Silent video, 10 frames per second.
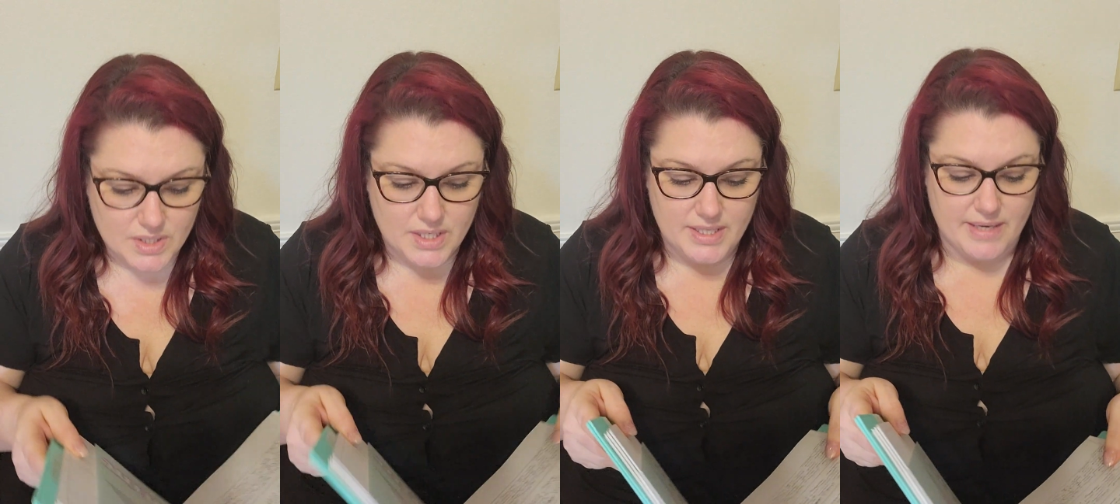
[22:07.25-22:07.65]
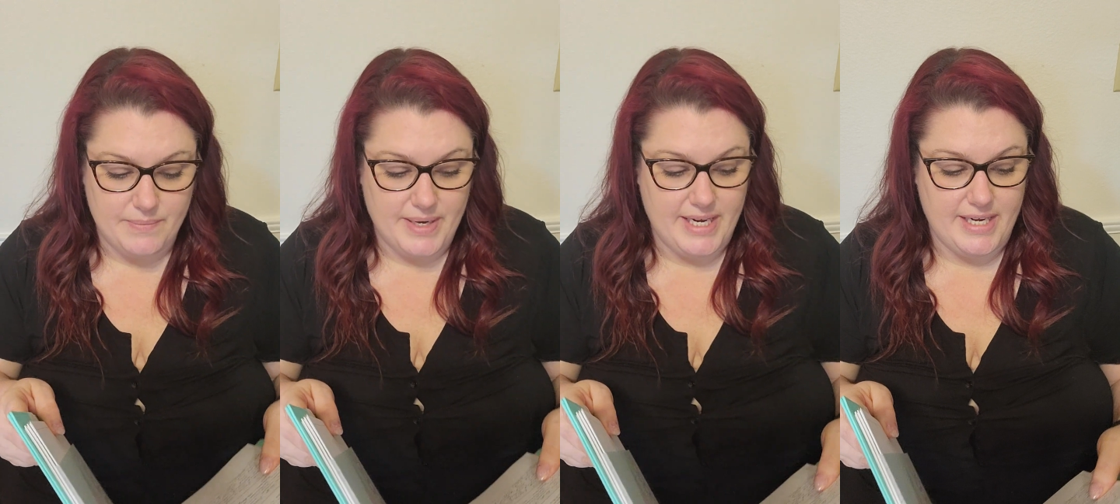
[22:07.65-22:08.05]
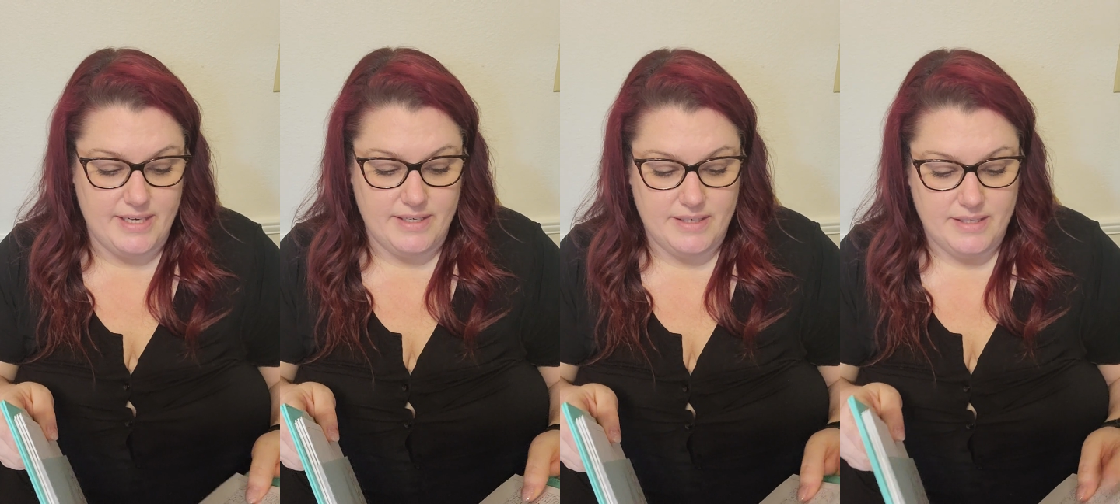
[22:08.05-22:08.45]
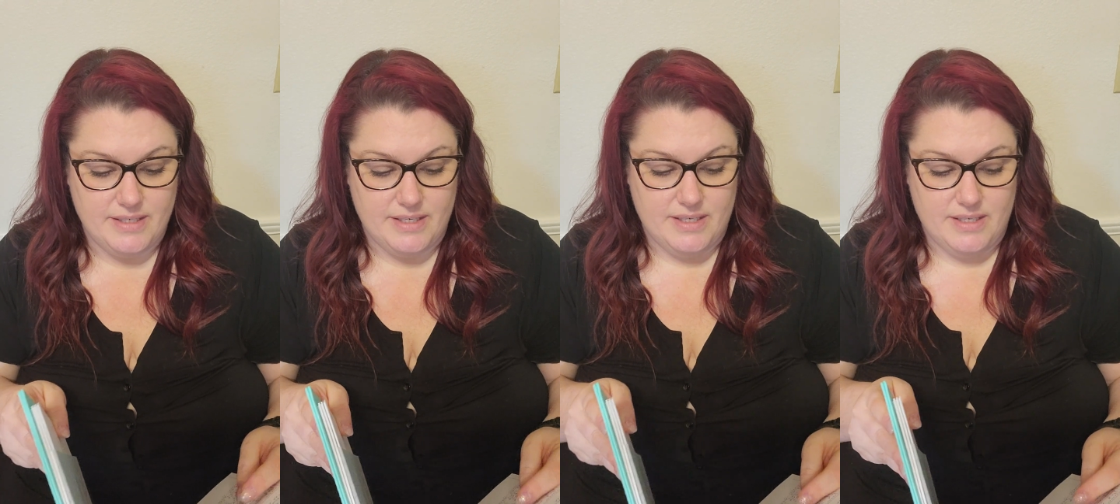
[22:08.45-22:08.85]
and that way
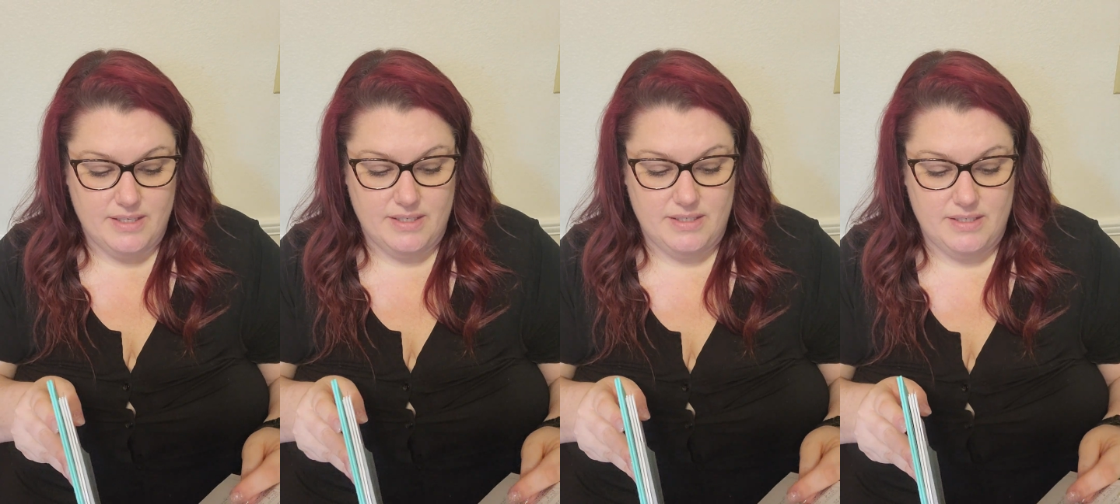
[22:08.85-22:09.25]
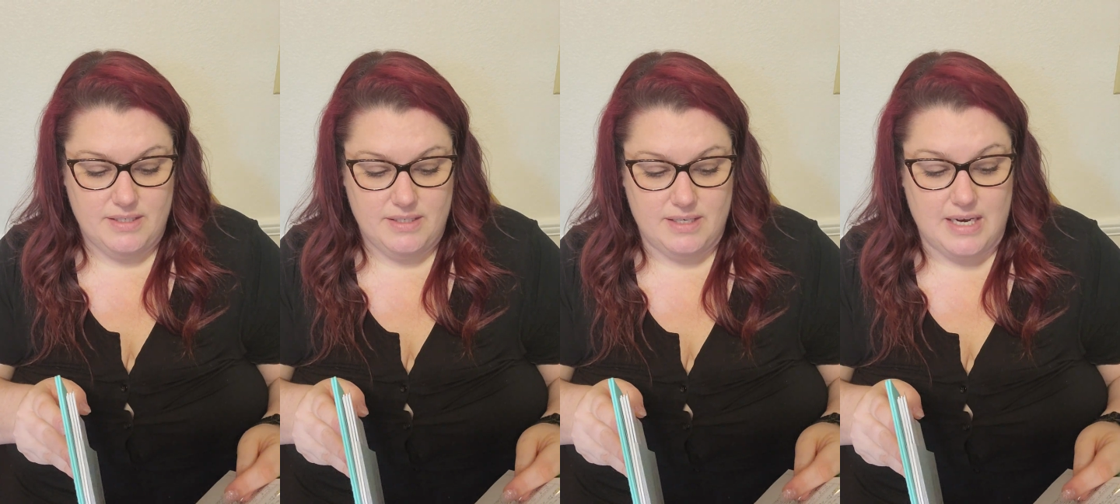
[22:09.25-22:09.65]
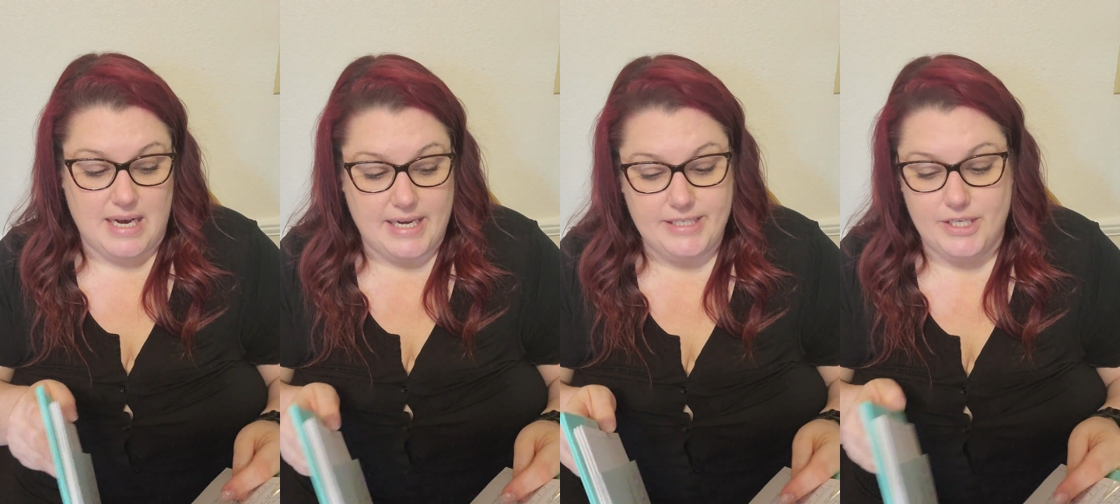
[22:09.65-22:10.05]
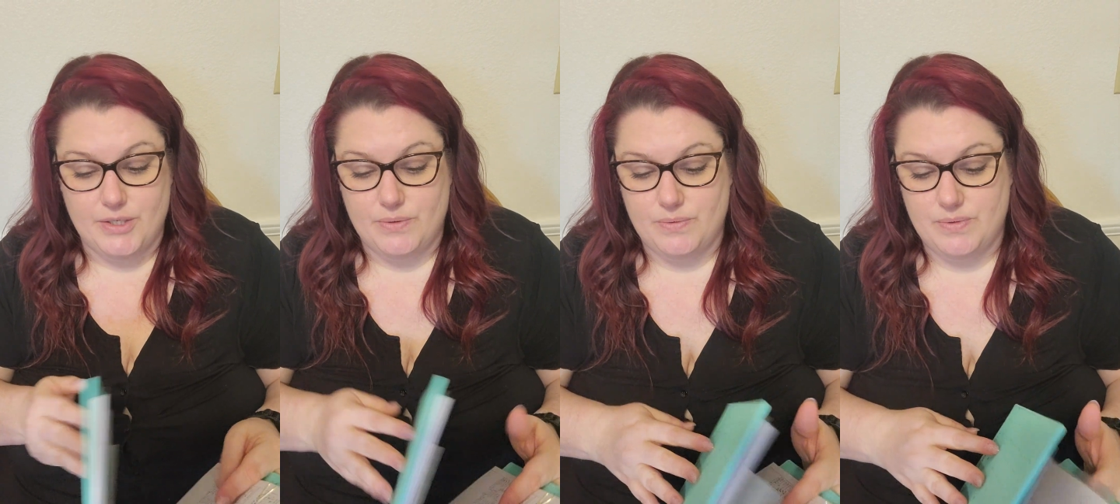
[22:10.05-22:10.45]
I
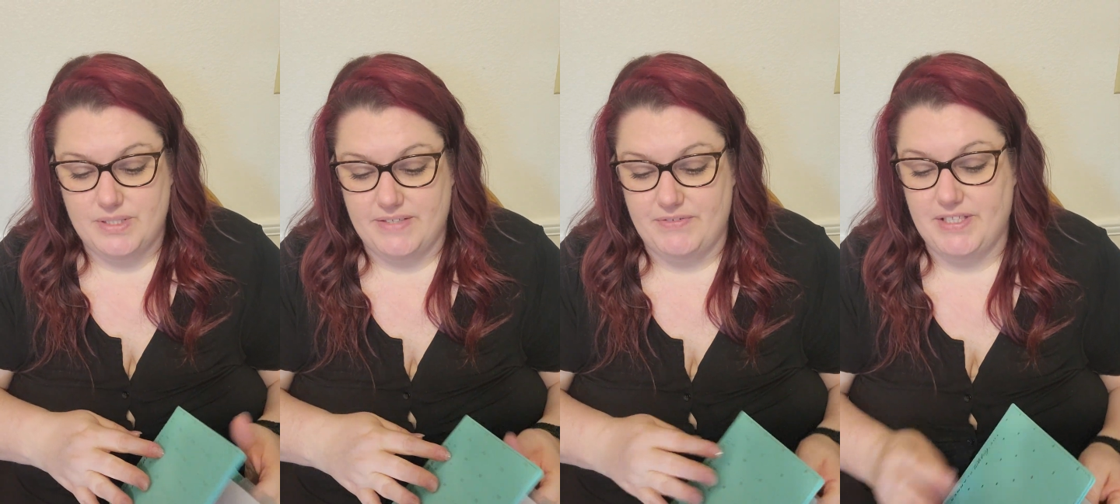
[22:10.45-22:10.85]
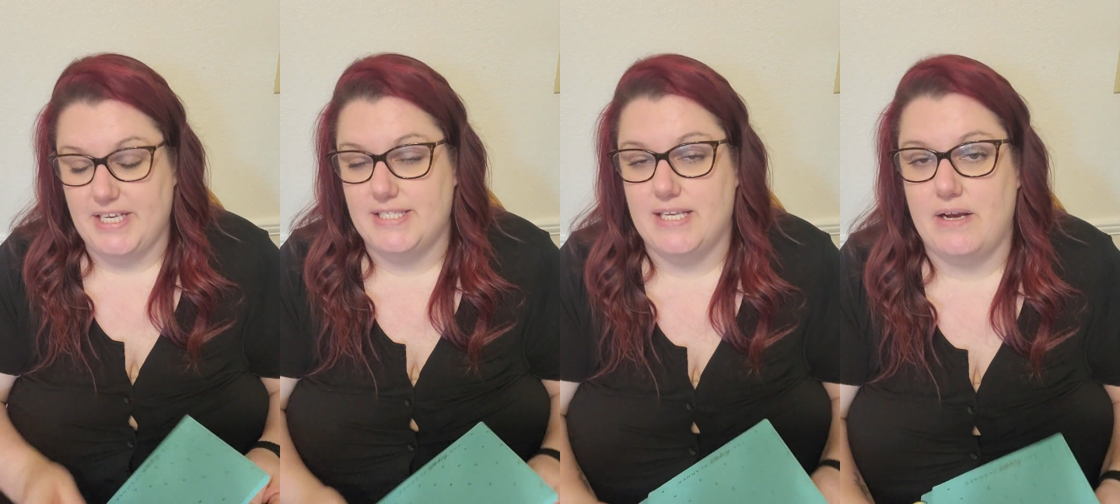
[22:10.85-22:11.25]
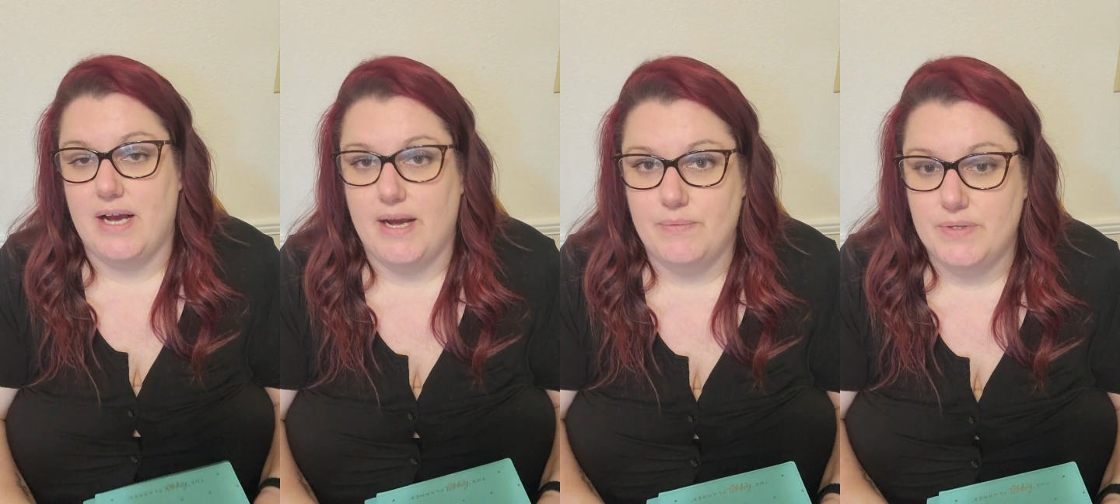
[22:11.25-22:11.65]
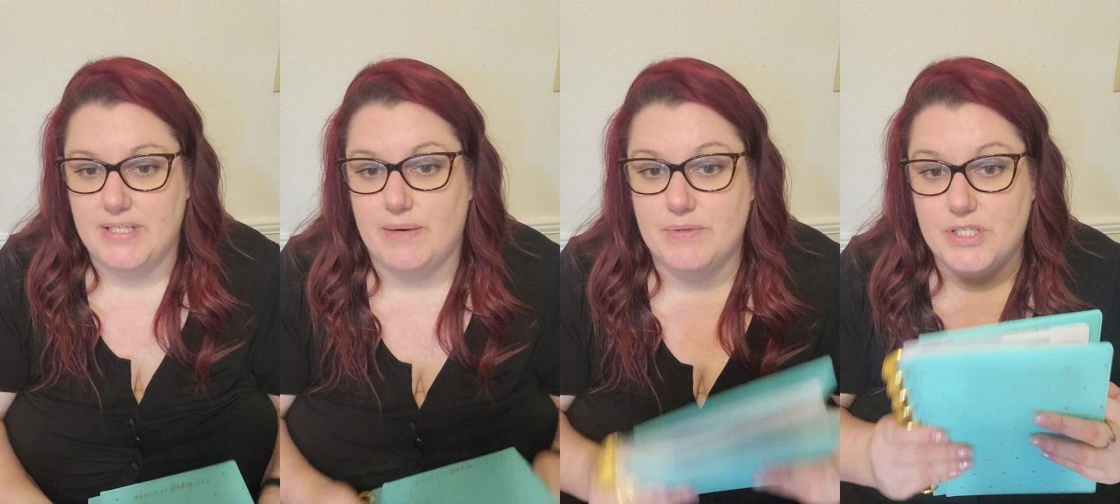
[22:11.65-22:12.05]
know different things
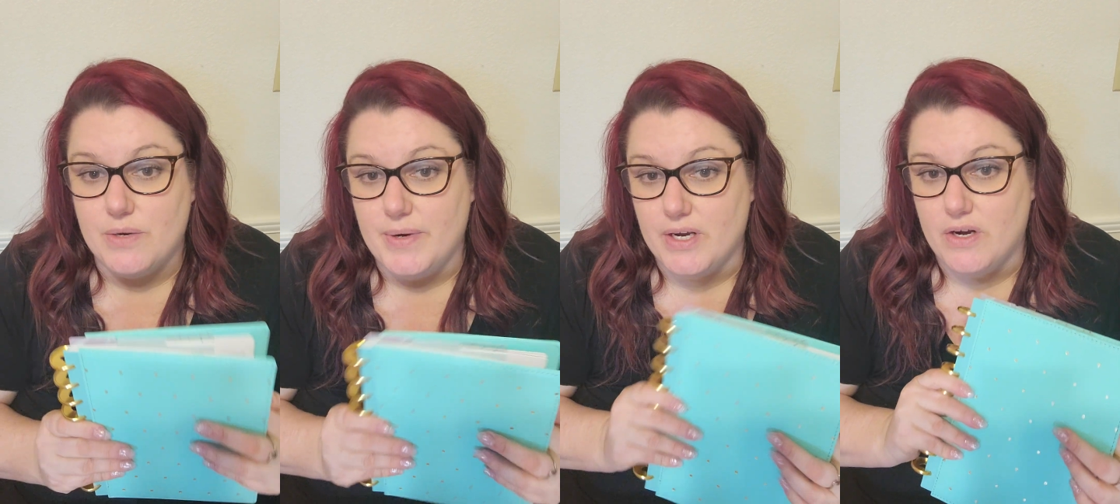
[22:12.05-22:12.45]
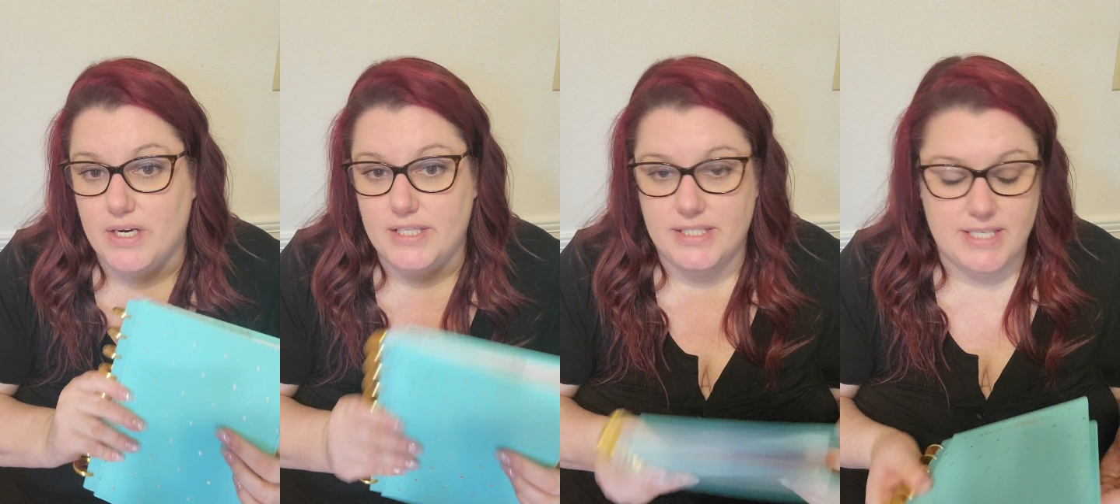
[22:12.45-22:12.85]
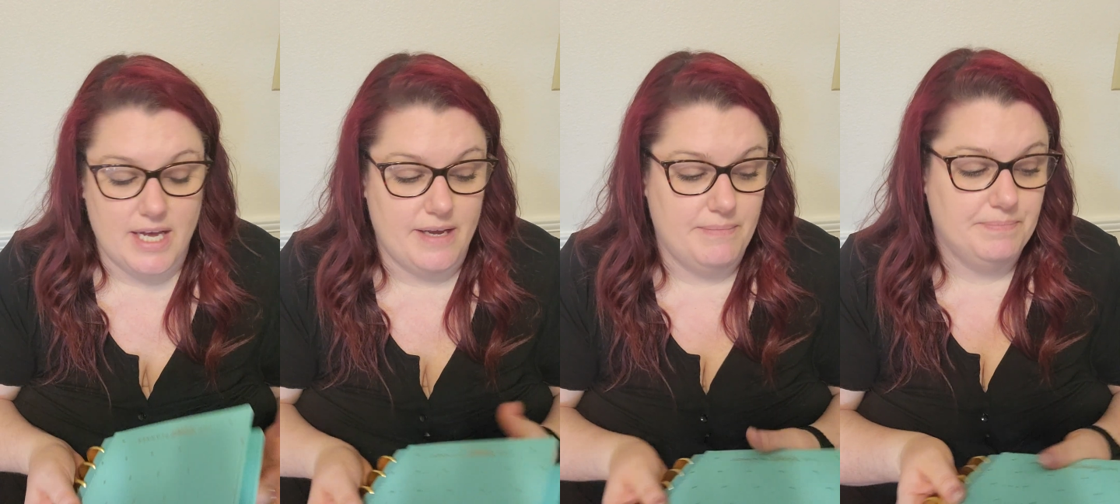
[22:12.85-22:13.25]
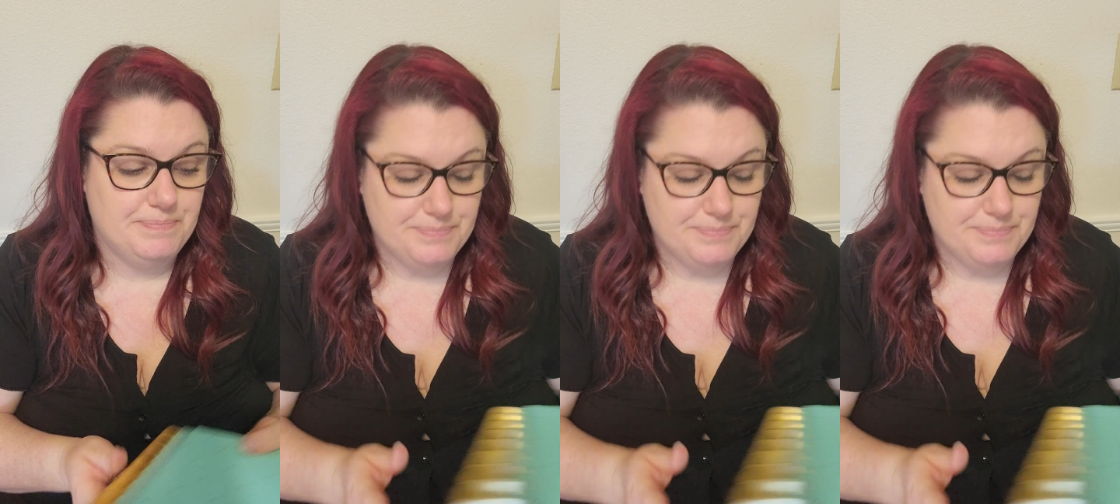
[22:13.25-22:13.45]
that was going on at the time